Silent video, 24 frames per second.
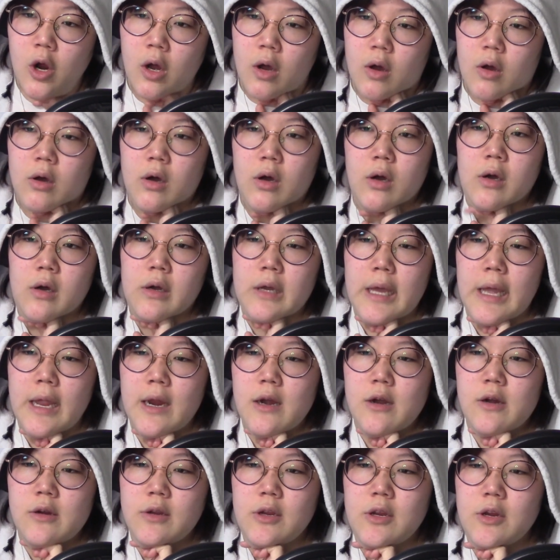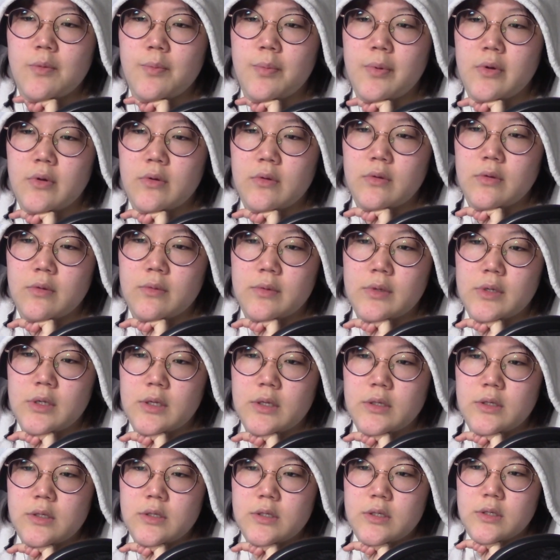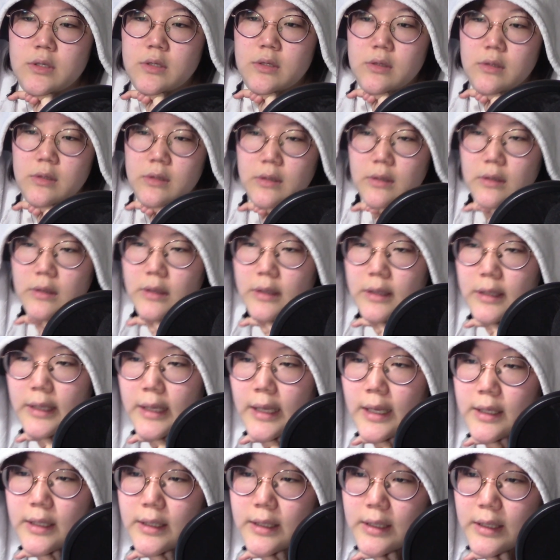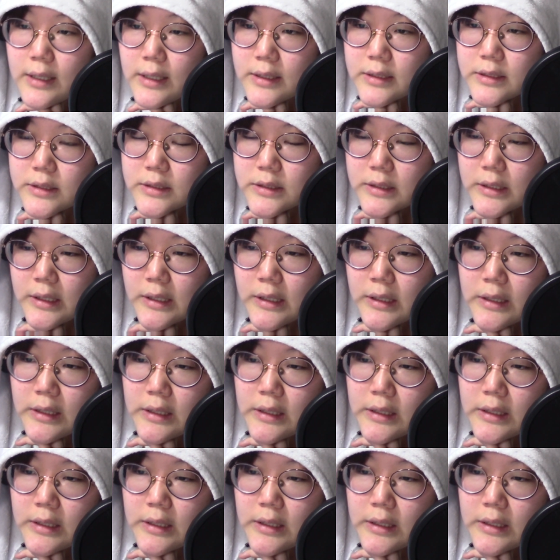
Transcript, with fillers: Oh, Air Gear, Burn the Witch, Kekkaishi,